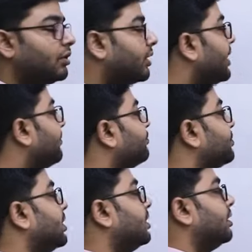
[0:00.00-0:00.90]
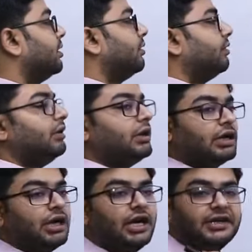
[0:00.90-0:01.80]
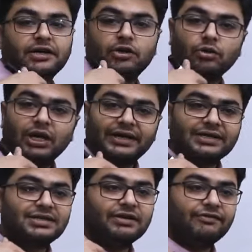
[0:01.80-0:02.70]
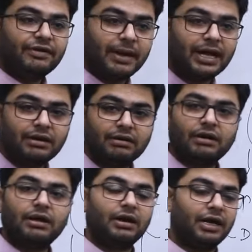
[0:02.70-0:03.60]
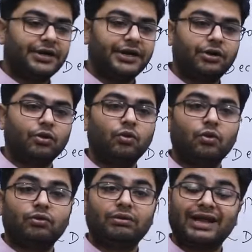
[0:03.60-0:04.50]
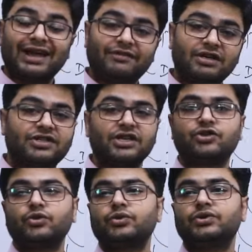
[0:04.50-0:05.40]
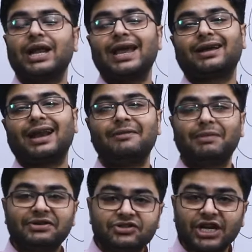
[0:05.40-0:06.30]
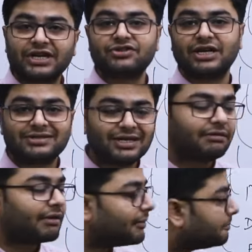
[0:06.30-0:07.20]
okay, related to, let us say, women, related to diverse issues like climate change, etc.